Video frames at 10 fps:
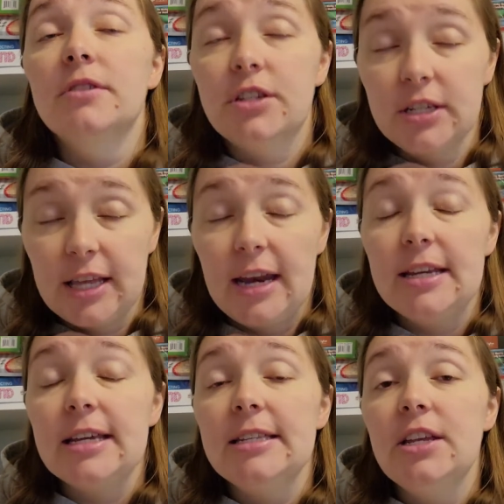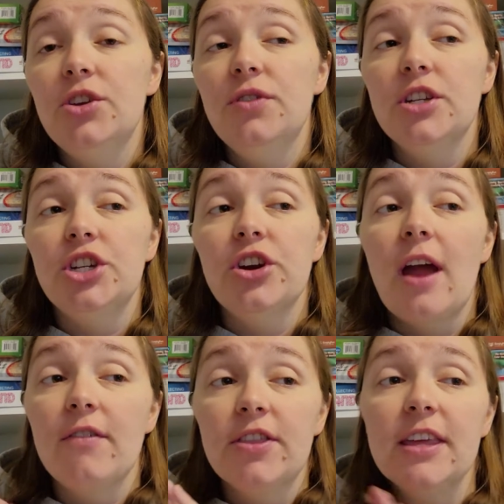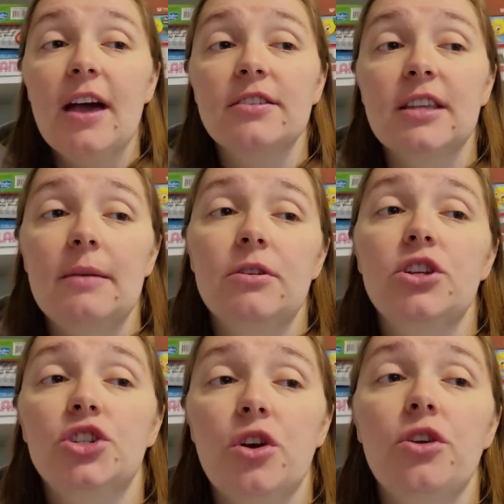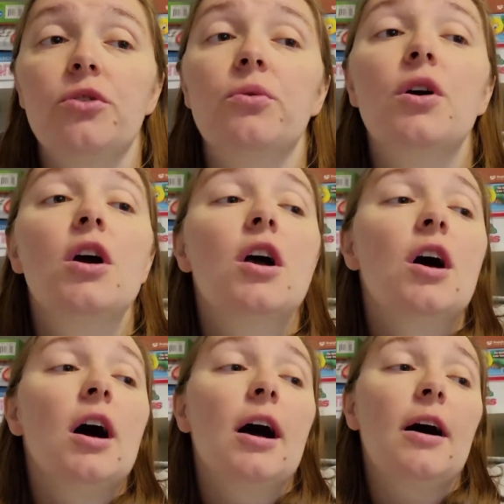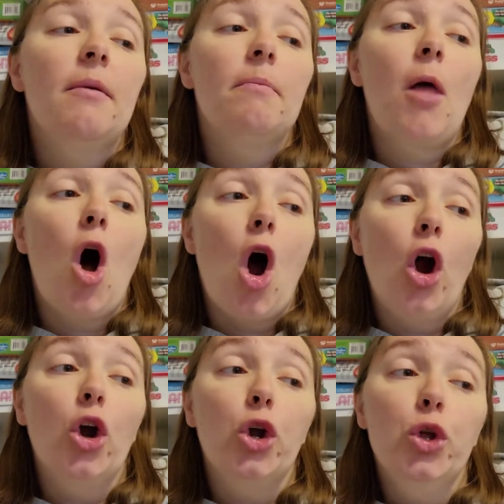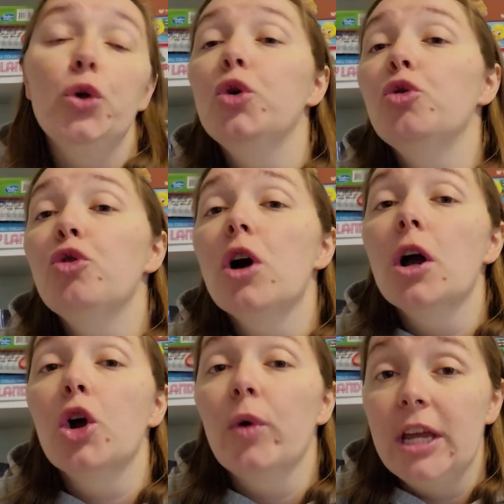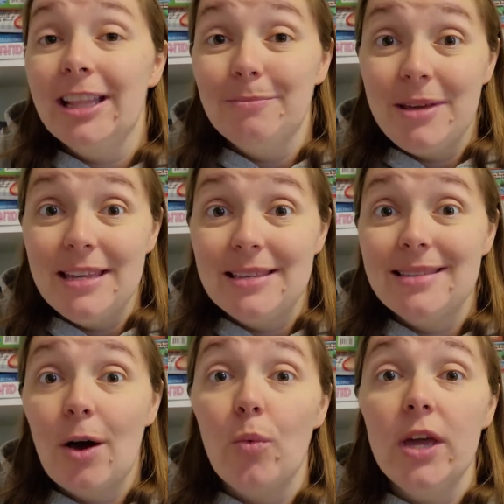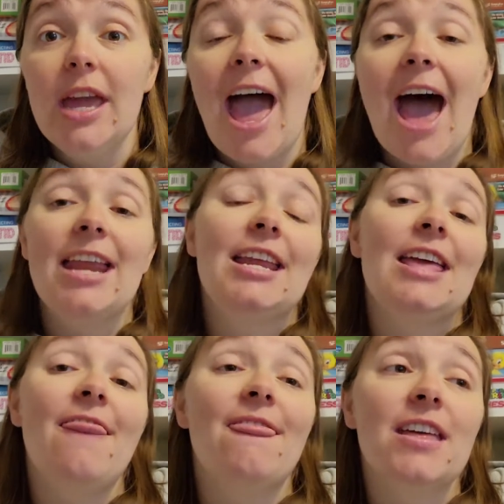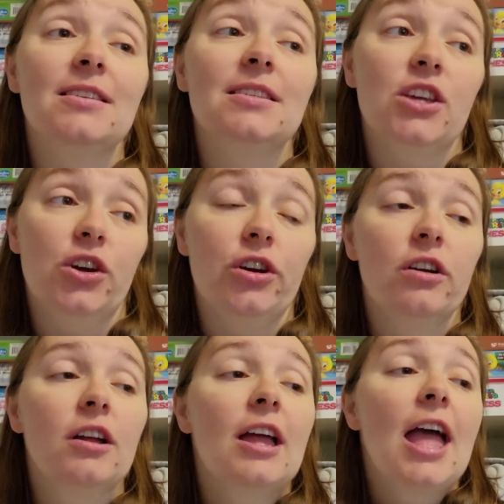decided to continue this year. Everything else that I'm going to show you are new curriculum pieces that we added in this year.